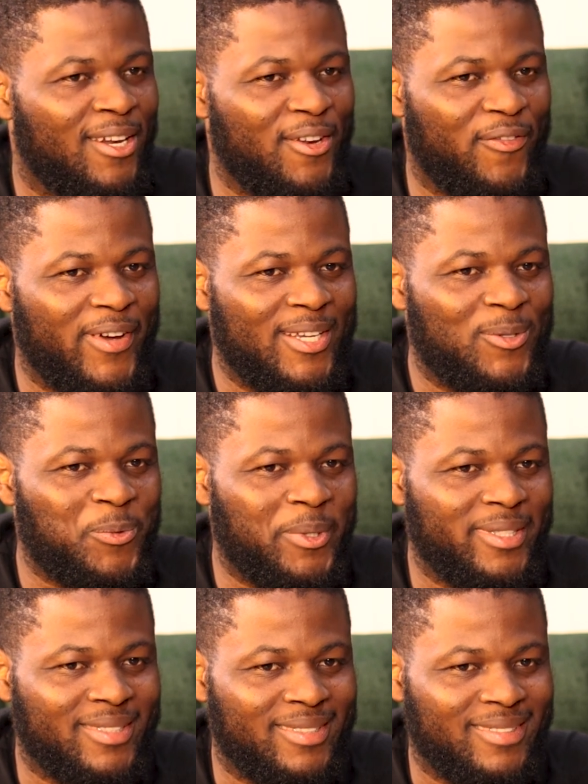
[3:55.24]
The first
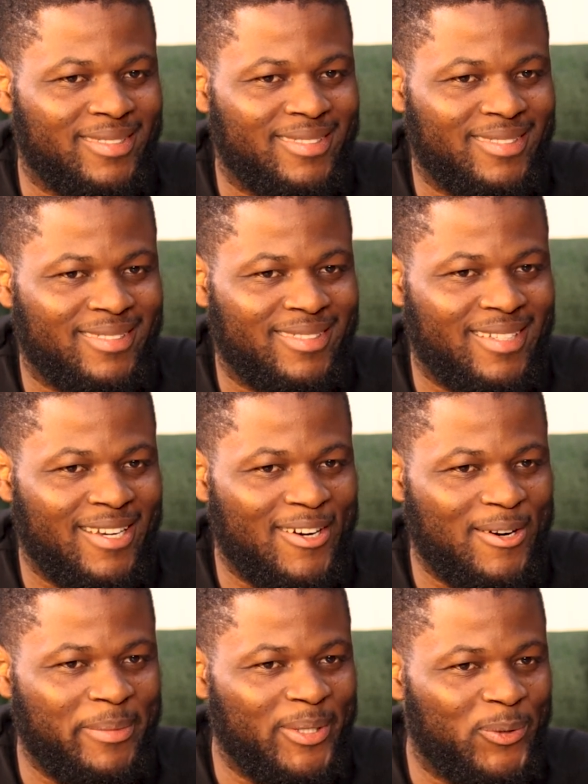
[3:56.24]
was
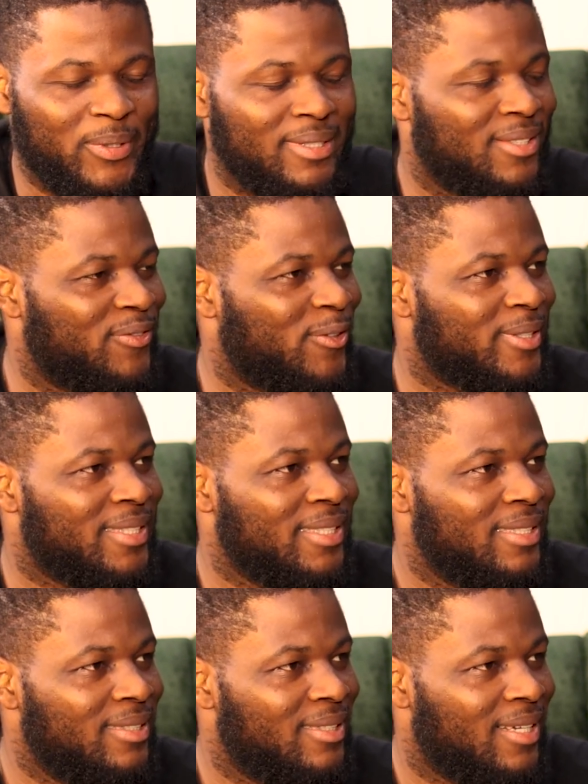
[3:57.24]
in
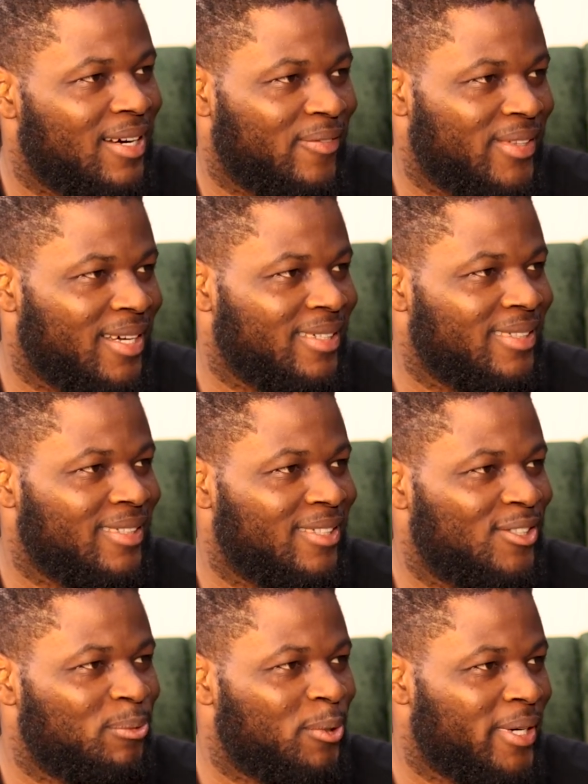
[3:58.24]
2014, after the
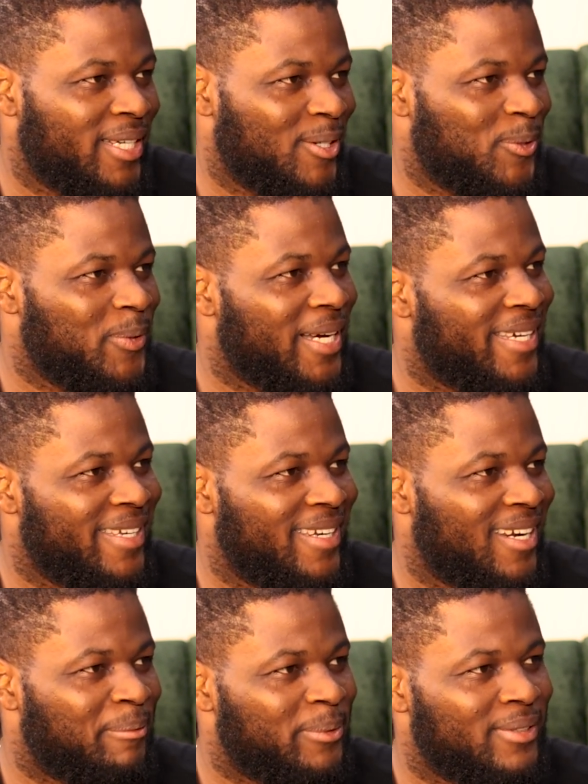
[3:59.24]
Chibok girls were
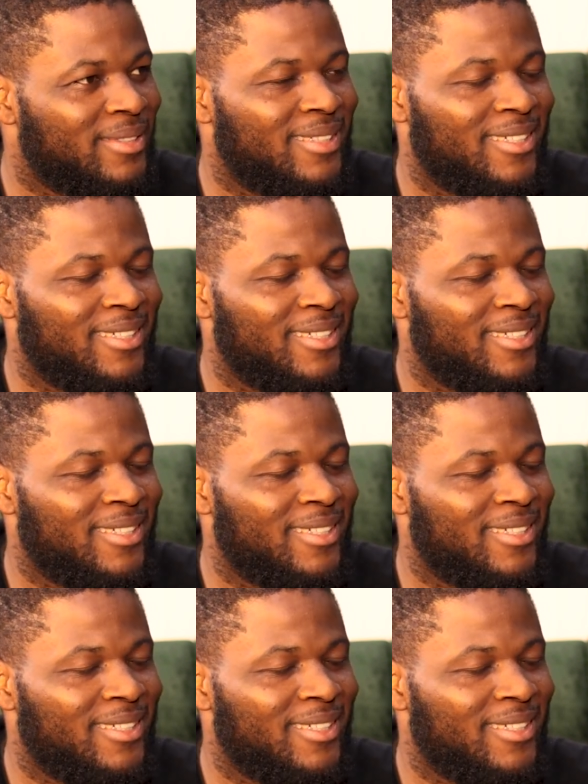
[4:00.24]
kidnapped.